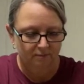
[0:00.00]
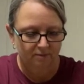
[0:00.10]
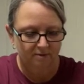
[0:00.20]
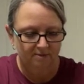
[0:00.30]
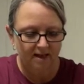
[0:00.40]

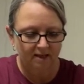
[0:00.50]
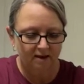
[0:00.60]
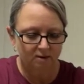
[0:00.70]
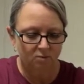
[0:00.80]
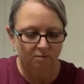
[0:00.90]
the salad
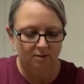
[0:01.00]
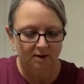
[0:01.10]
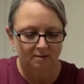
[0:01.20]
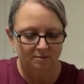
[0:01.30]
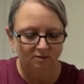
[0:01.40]
doesn't
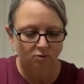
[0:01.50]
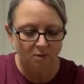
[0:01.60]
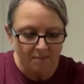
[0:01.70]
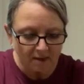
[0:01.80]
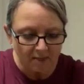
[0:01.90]
need to be
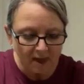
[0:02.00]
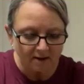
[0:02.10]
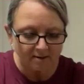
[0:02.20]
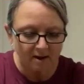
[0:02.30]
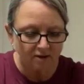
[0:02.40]
swimming in that
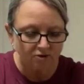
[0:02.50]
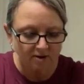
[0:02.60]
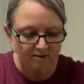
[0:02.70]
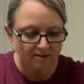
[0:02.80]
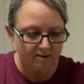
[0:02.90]
Italian
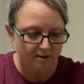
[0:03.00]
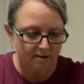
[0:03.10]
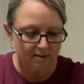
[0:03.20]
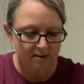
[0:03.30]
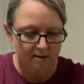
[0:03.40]

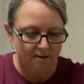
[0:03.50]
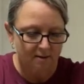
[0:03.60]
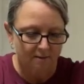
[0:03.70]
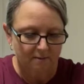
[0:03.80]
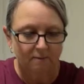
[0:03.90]

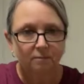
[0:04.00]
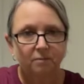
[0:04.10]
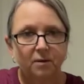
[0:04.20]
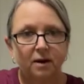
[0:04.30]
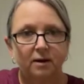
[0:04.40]
dressing.
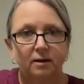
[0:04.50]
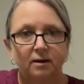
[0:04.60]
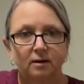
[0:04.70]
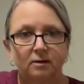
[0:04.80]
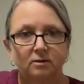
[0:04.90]
But
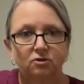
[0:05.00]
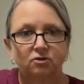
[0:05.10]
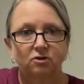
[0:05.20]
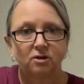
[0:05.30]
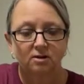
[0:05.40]

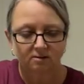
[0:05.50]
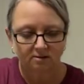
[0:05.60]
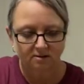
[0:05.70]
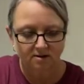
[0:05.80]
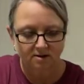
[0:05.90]

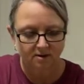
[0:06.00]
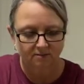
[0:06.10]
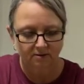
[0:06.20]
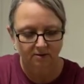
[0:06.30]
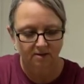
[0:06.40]
just enough.
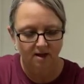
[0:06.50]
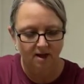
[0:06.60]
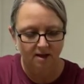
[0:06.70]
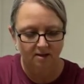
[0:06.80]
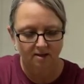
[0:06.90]
Look at
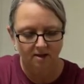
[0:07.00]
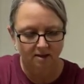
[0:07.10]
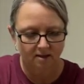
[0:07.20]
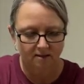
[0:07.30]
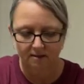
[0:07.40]
that.
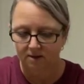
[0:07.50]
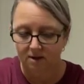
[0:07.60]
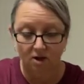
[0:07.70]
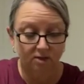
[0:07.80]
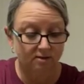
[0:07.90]

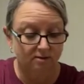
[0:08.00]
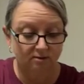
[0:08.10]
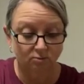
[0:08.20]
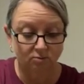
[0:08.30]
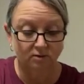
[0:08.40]
Y'all, this
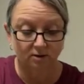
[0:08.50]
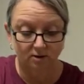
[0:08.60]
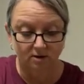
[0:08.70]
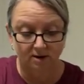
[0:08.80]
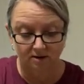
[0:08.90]
is really
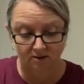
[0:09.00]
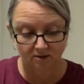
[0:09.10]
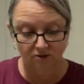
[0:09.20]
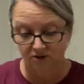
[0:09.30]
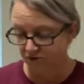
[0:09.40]
good. I
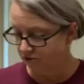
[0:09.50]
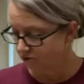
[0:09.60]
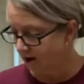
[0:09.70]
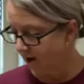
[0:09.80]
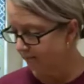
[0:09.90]
suggest you
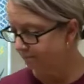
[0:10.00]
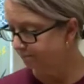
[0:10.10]
try it.